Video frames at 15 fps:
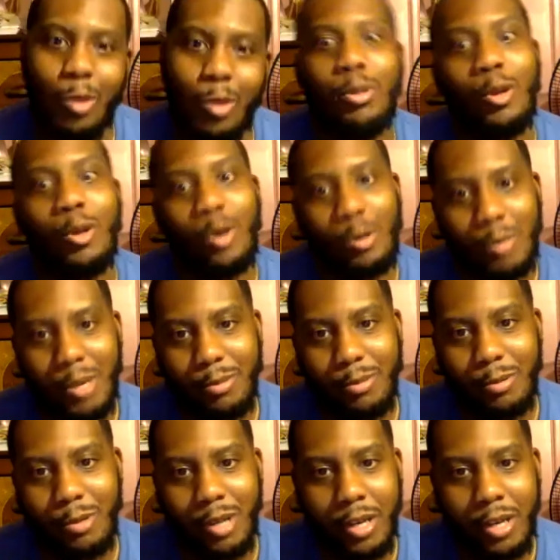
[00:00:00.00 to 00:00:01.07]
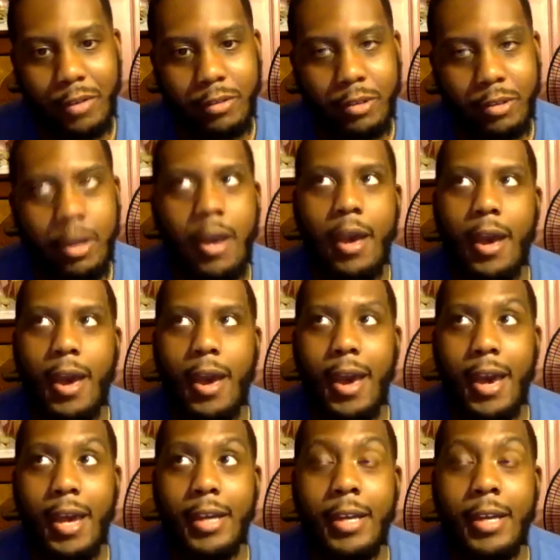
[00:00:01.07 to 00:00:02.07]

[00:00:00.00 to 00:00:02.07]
blow him up or whatever. And